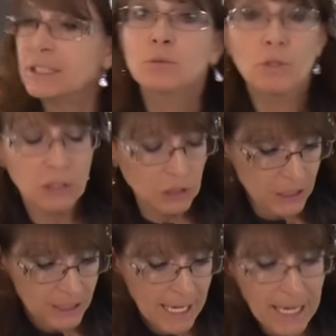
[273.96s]
is where you
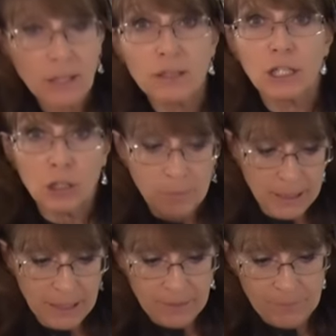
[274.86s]
just take a little
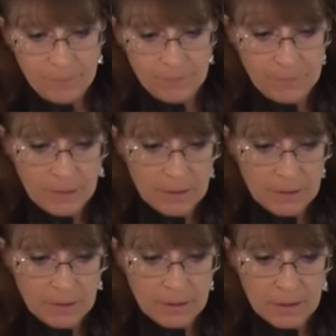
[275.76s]
bit,
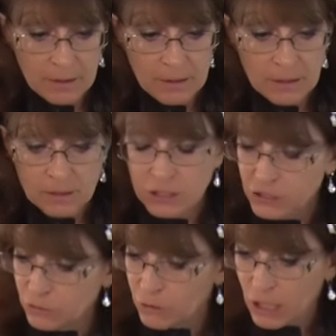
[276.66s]

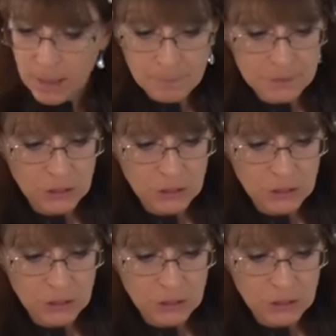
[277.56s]
just do a couple